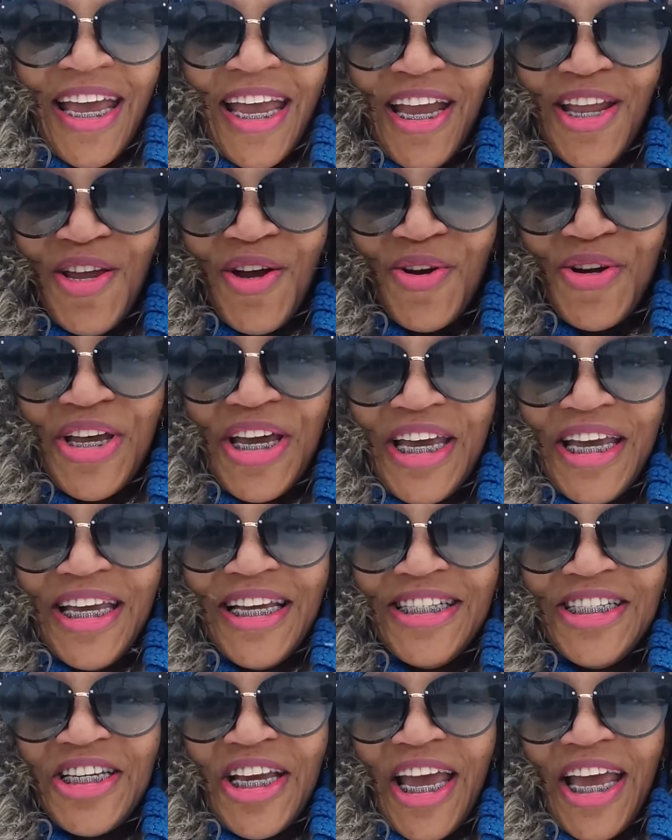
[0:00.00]
in your
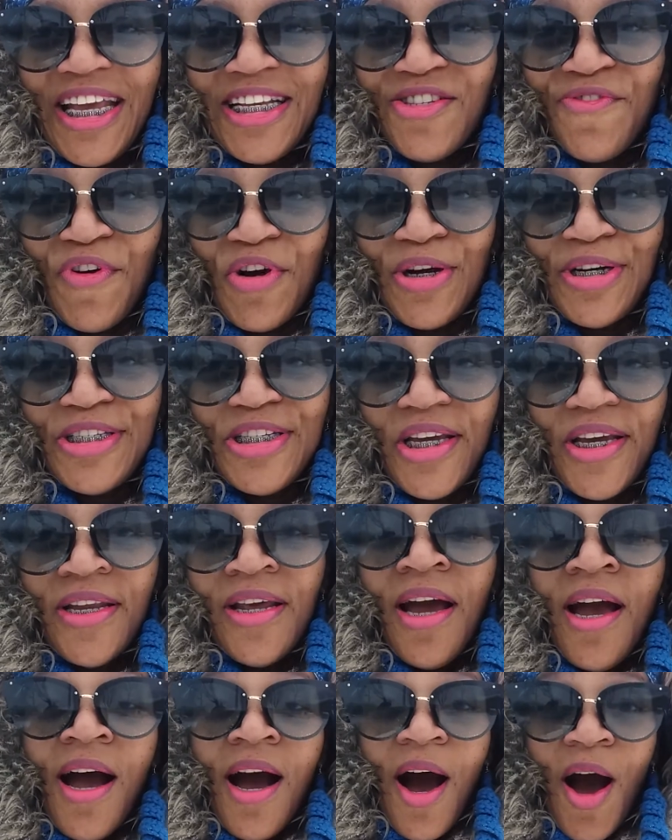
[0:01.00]
King James
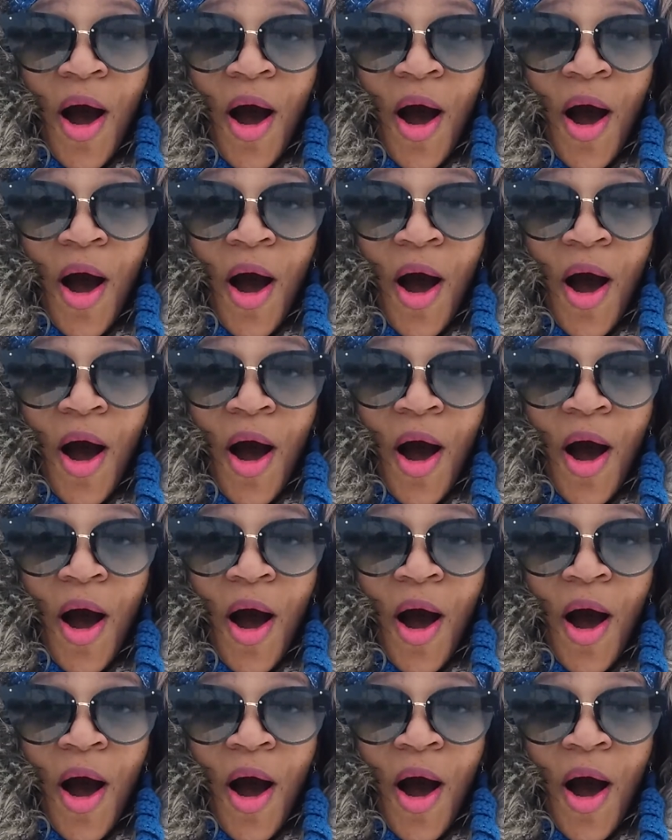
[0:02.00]
Version.